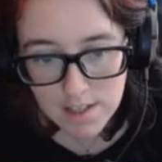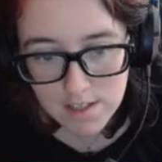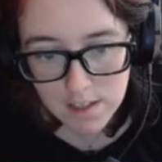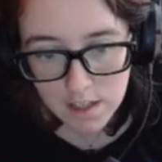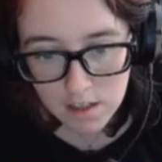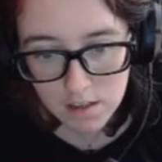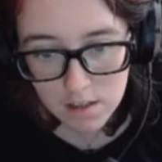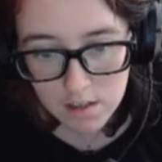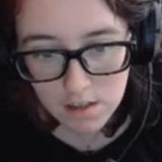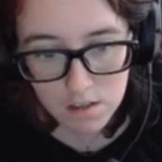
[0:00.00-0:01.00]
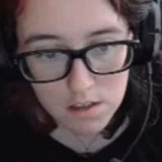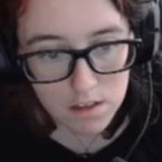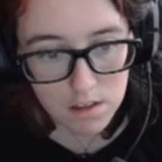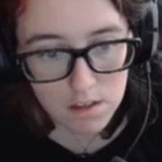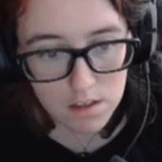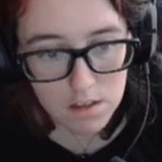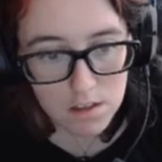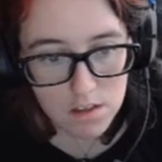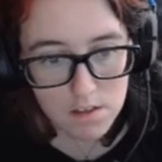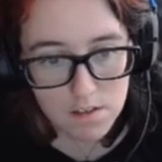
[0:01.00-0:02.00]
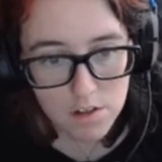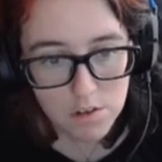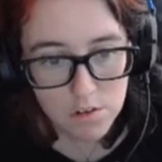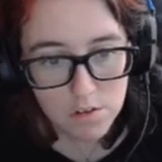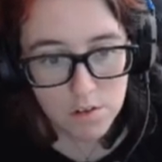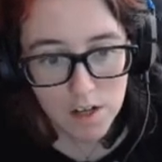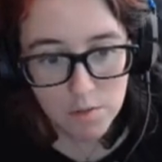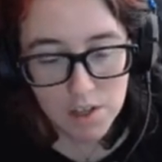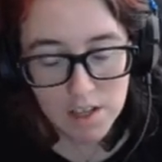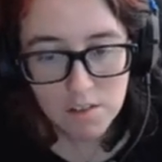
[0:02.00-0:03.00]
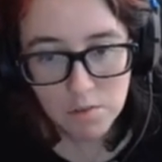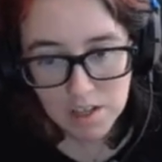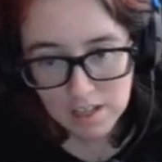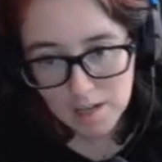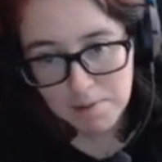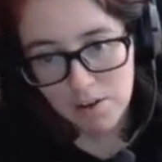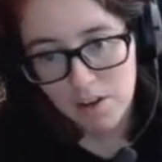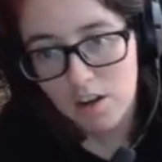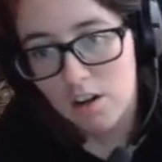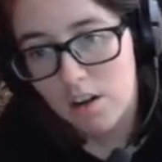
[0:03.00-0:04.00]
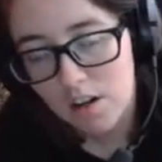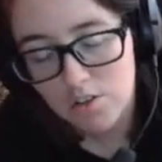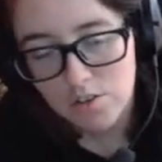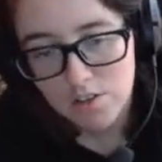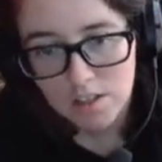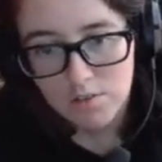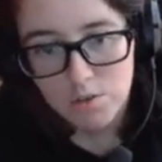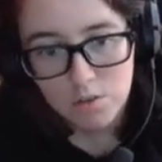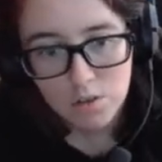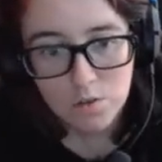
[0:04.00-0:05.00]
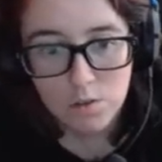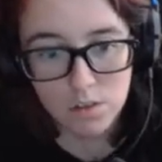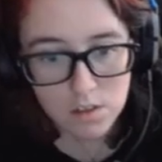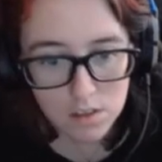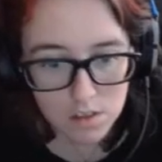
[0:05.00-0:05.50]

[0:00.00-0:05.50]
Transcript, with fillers: Fancy that. So we, we can come out here, and I just thought that was really cool.